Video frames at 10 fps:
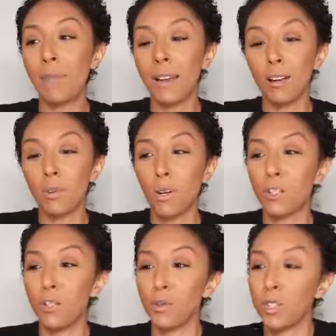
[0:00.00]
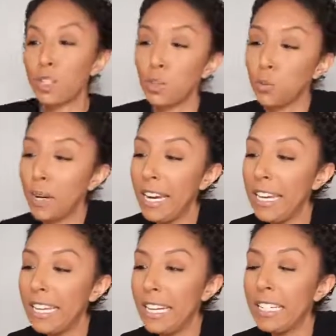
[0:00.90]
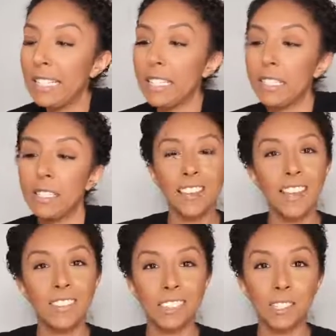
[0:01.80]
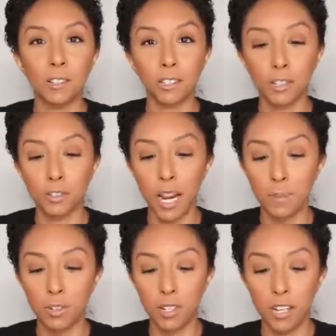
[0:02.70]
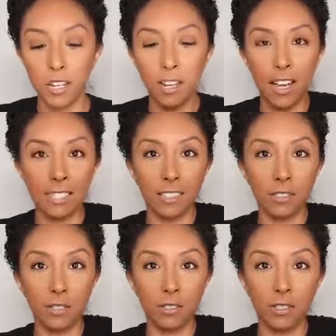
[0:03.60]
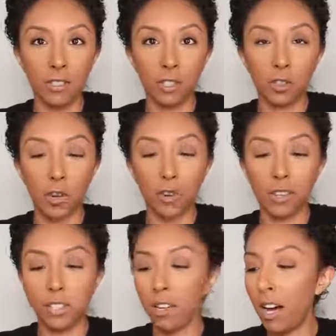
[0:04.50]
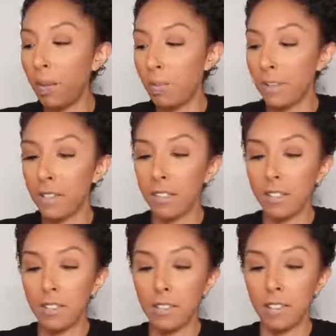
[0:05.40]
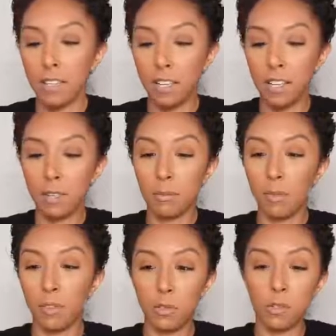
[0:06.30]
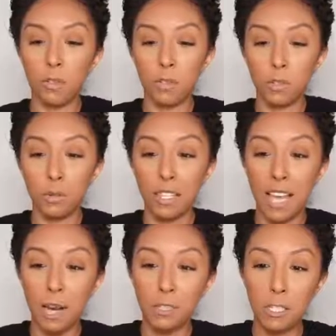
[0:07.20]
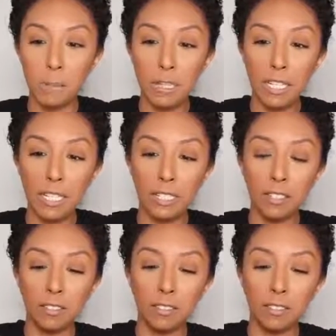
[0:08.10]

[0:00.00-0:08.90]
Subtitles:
I'm now going to strain it in this little contraption here. It has a little strainer at the top. And I'm going to do this without spilling,